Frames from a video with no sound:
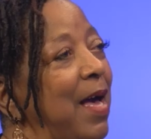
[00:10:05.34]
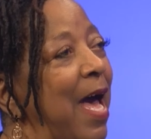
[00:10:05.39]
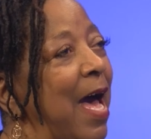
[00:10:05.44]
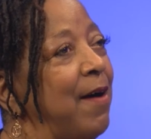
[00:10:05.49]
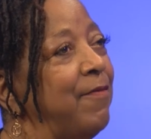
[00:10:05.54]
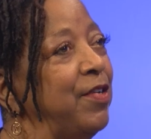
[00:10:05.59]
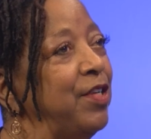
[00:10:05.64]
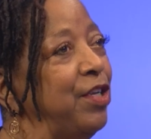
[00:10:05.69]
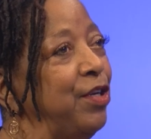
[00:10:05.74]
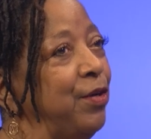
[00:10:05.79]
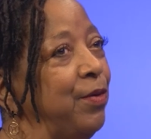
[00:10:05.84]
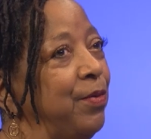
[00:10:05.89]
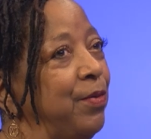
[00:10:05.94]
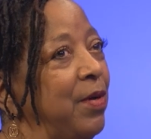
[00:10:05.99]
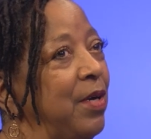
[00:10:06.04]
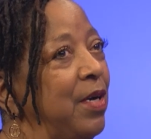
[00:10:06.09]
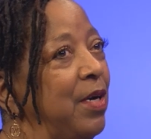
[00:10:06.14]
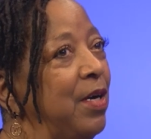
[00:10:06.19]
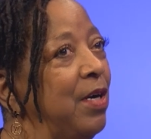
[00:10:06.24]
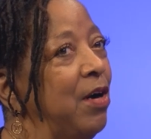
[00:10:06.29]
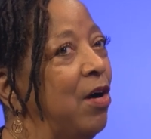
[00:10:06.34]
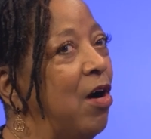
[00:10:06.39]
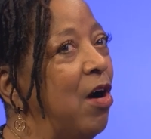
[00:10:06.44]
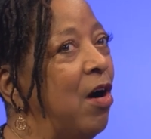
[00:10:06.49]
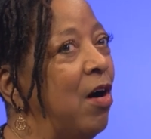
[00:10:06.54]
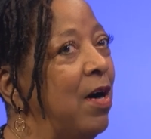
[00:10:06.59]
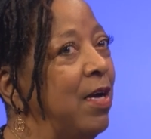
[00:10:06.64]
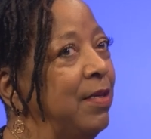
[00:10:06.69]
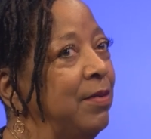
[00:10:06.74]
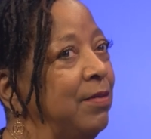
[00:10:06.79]
avenue
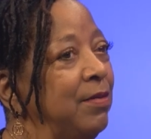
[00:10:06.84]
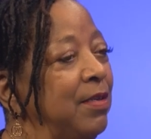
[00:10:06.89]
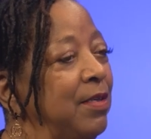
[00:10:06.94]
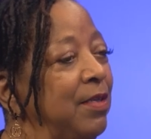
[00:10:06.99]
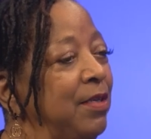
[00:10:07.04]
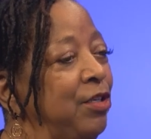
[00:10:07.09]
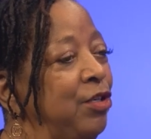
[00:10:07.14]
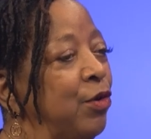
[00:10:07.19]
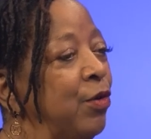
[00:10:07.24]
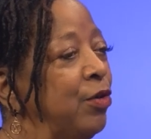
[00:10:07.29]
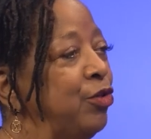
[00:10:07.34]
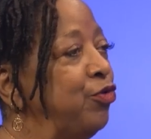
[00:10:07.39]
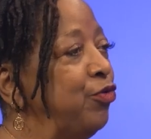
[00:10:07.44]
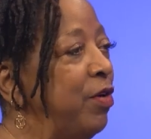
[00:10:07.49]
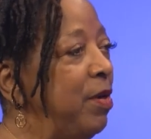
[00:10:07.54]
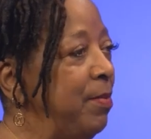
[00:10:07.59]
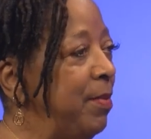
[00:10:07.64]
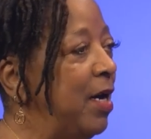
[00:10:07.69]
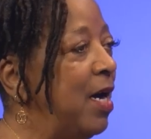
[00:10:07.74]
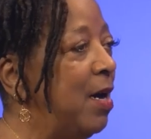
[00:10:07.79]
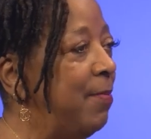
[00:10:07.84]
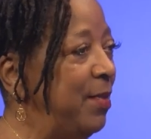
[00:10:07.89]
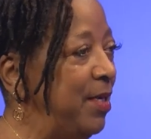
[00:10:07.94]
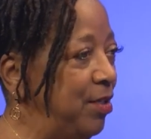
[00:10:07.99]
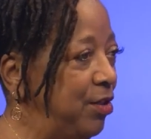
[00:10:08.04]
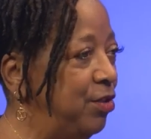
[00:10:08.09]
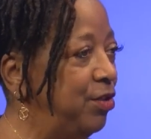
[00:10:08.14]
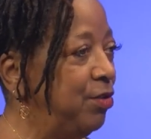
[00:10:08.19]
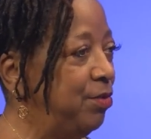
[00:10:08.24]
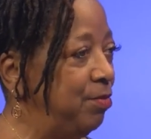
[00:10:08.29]
on your dream
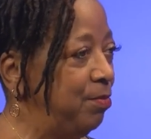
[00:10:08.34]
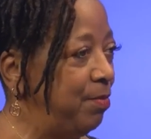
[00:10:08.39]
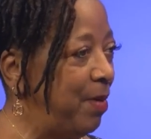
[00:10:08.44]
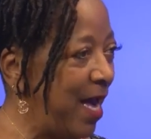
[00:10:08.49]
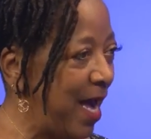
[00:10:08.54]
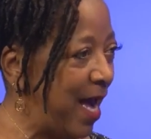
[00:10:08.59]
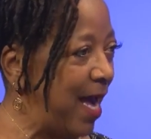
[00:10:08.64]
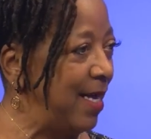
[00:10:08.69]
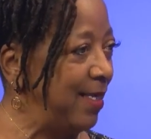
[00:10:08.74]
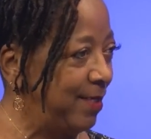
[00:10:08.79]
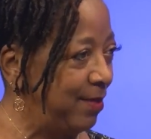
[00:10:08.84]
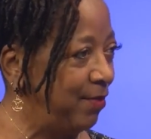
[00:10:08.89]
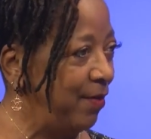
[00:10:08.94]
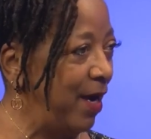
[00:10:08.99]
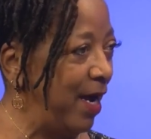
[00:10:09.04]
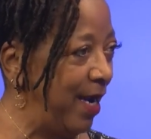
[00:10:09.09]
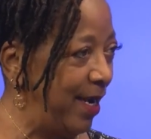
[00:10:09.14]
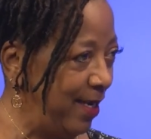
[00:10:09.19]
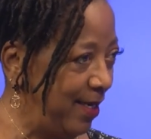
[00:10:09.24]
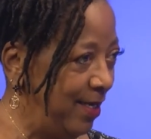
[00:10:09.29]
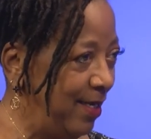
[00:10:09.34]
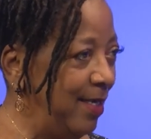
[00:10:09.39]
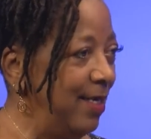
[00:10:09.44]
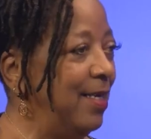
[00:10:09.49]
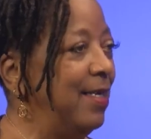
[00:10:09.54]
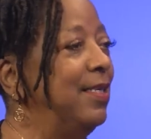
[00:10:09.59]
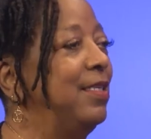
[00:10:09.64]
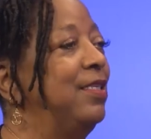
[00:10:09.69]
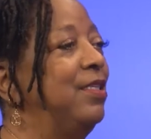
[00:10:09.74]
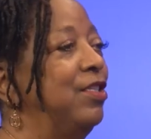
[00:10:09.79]
coming to pass, yes. right?
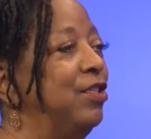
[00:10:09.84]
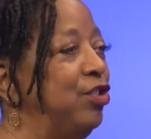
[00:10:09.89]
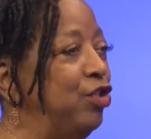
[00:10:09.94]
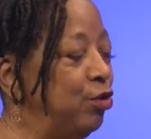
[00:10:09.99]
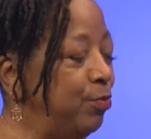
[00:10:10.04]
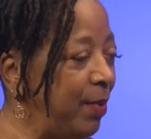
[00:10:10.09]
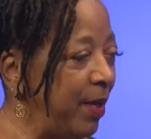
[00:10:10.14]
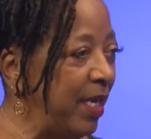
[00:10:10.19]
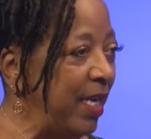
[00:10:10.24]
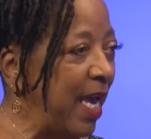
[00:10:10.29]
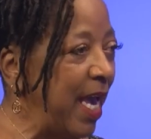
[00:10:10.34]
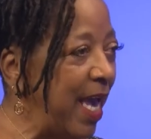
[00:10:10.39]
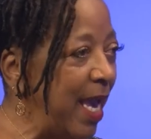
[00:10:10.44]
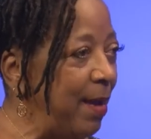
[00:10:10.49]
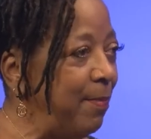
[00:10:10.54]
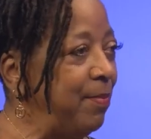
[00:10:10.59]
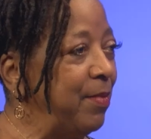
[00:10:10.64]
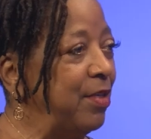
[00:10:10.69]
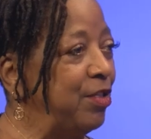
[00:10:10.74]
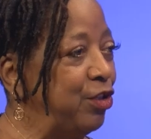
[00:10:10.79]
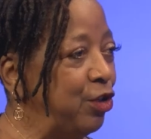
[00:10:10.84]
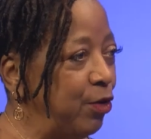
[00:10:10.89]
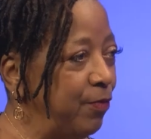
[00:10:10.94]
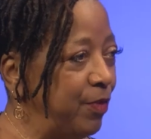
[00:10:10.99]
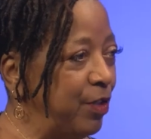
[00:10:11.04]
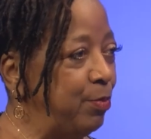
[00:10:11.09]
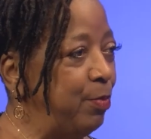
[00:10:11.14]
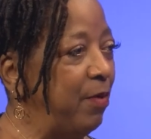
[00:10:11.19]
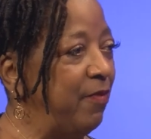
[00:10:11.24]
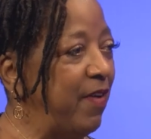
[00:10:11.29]
Right, right. So you right. became the
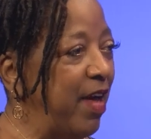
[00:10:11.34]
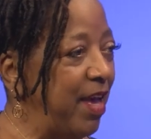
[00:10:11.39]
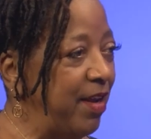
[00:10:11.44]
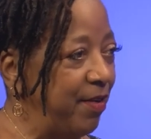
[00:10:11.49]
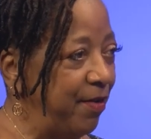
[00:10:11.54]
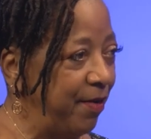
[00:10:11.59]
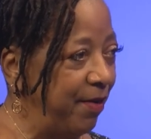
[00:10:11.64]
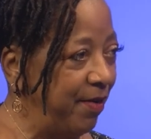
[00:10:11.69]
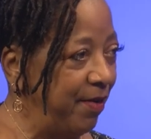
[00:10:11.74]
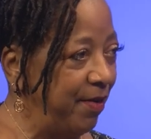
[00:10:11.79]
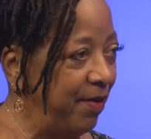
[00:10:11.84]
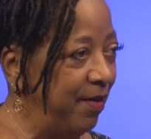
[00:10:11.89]
service provider.